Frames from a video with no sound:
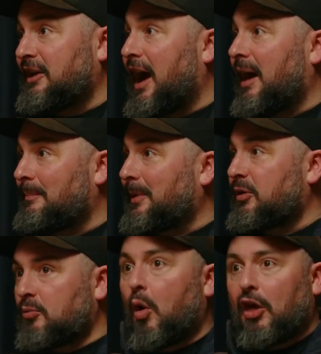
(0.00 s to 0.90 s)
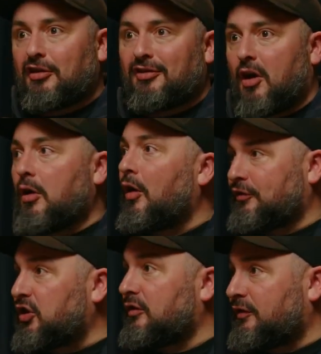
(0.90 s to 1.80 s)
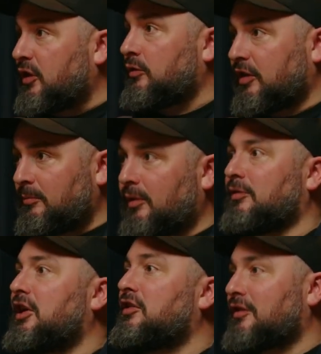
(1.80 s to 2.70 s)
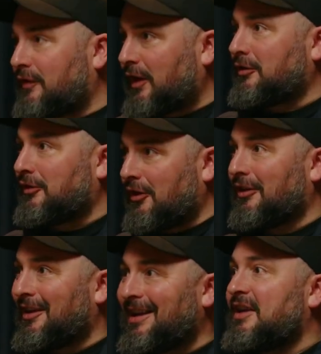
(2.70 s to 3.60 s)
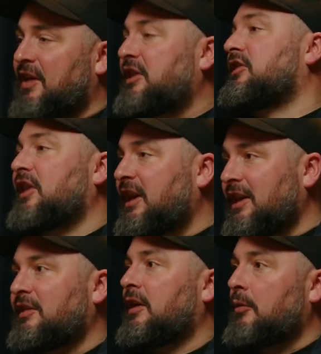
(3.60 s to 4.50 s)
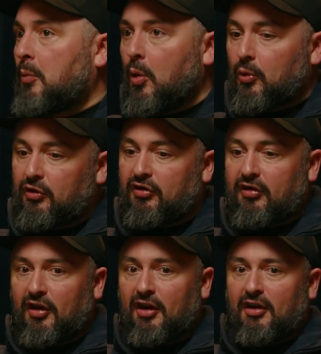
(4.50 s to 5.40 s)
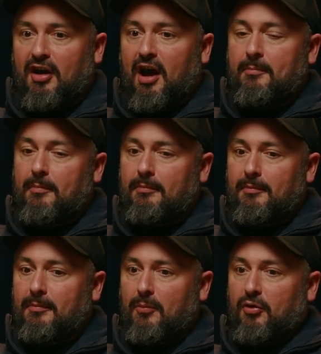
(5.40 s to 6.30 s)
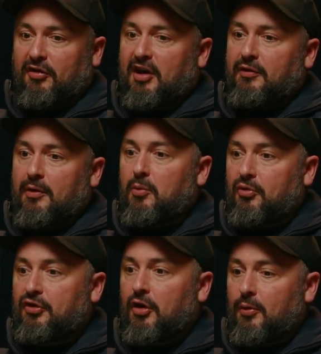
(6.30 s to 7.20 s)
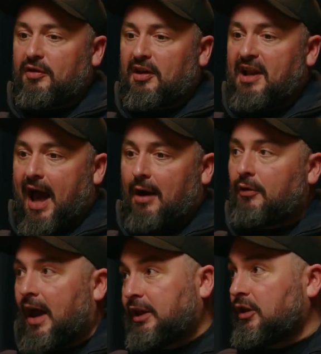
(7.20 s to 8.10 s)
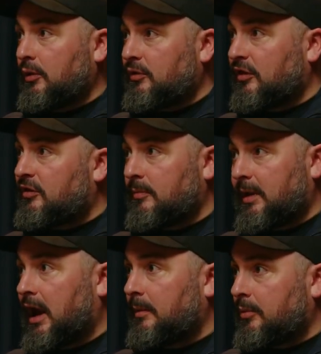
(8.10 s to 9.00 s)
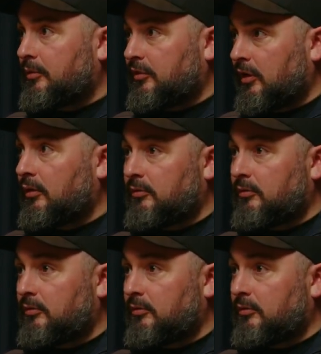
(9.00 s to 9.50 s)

the app because wallets are often confusing, but the interface that they see their rewards. What Secret will do is allow that user to be able to